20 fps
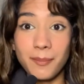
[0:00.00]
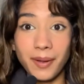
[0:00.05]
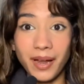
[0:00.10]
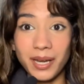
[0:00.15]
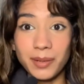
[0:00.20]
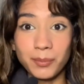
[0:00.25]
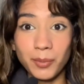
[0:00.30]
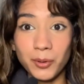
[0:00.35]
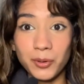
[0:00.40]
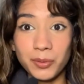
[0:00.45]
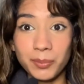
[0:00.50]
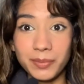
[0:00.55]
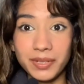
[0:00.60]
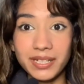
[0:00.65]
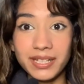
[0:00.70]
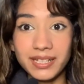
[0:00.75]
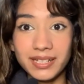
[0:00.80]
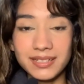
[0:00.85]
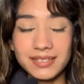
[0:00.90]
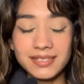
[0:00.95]
both
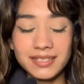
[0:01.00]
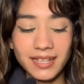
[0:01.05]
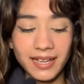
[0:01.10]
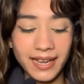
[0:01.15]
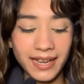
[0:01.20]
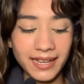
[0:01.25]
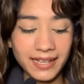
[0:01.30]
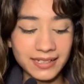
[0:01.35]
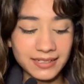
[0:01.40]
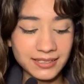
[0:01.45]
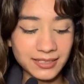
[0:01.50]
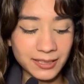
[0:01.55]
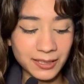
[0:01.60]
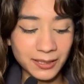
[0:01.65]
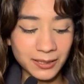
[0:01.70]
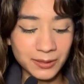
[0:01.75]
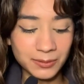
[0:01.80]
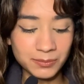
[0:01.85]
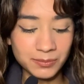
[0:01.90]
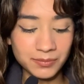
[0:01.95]
meanings.
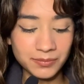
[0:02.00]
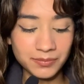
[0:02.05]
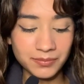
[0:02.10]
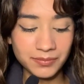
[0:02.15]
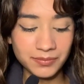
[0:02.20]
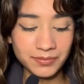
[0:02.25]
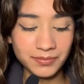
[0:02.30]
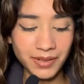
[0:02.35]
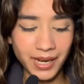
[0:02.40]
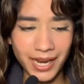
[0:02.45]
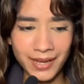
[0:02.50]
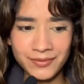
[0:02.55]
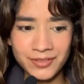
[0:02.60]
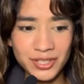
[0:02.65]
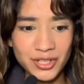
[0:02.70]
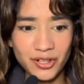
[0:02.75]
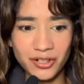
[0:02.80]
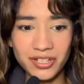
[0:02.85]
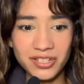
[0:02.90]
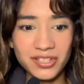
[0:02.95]
And I've
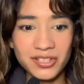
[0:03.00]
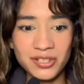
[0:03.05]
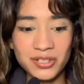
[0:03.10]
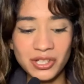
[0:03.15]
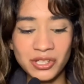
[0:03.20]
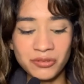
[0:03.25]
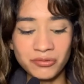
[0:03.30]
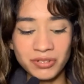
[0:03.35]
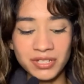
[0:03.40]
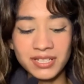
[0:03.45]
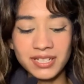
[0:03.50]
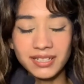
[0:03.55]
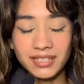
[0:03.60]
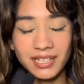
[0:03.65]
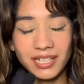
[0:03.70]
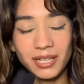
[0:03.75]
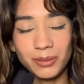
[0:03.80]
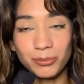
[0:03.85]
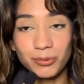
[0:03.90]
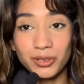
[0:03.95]
started this just
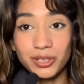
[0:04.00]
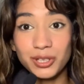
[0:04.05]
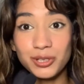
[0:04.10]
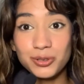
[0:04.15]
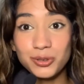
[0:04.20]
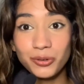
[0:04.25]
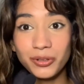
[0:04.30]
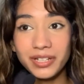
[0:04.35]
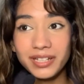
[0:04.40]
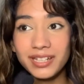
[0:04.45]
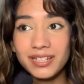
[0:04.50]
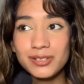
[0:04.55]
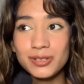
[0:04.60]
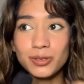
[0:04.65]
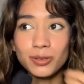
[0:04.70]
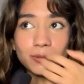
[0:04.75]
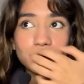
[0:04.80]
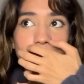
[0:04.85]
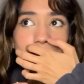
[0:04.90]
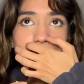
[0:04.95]
recently and I'm really enjoying it,
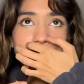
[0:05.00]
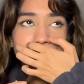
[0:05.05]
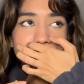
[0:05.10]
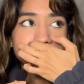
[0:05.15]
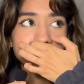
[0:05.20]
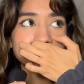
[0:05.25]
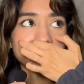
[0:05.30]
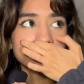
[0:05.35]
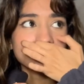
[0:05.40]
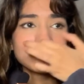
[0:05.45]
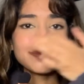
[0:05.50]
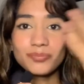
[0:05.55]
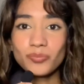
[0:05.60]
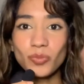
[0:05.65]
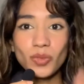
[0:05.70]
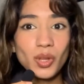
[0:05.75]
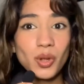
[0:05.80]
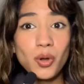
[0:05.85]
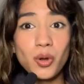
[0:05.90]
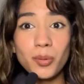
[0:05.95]
so
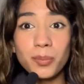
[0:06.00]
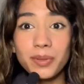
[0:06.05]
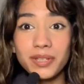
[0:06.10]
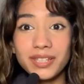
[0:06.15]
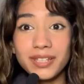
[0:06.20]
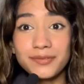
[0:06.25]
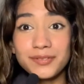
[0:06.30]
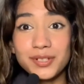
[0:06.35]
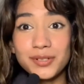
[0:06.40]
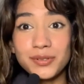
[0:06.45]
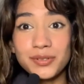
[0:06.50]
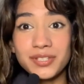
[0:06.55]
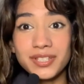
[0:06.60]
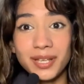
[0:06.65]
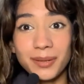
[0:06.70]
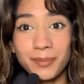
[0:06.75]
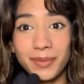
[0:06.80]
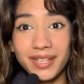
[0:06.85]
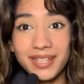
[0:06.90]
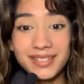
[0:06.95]
hope it gives you
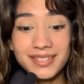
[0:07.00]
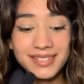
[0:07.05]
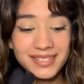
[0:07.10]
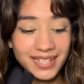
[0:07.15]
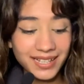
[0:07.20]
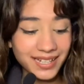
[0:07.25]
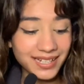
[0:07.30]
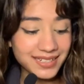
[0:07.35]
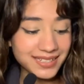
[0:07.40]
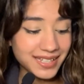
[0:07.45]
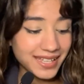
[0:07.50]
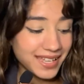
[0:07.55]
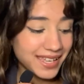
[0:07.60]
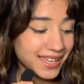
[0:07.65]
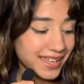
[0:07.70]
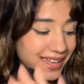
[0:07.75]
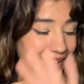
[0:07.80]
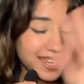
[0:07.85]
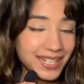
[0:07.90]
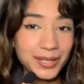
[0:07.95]
some insight.
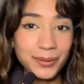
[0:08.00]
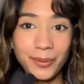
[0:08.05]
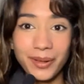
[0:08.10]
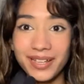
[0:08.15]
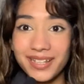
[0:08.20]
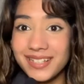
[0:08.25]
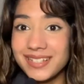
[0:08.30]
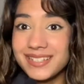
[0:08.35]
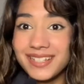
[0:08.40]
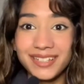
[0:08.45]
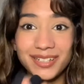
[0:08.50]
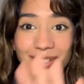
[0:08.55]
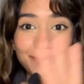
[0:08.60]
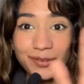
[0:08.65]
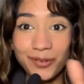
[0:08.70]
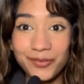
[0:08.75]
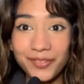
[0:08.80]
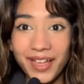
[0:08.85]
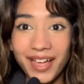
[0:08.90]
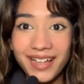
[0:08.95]
Anyways, enough
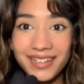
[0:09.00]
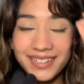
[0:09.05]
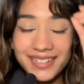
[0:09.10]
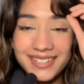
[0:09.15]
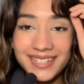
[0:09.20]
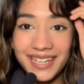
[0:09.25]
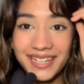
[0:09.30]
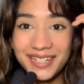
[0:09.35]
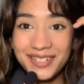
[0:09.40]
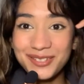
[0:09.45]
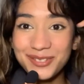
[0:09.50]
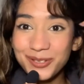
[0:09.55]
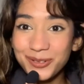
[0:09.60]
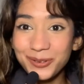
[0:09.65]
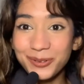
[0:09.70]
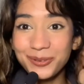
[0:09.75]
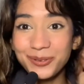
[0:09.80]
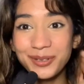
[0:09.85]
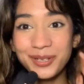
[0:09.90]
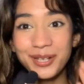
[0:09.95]
of that, let's get
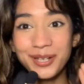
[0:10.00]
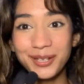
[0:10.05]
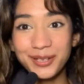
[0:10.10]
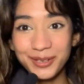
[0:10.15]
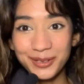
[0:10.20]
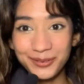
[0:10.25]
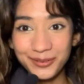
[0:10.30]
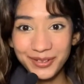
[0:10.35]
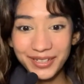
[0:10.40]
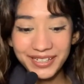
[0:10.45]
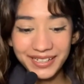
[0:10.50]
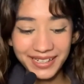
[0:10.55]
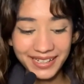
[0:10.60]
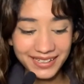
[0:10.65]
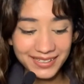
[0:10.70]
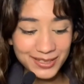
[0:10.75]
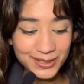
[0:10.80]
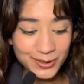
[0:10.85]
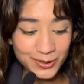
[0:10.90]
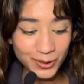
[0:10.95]
into your
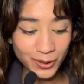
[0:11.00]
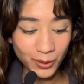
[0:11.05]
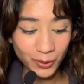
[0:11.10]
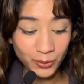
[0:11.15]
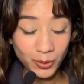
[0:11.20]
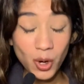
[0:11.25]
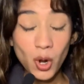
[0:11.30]
reading. So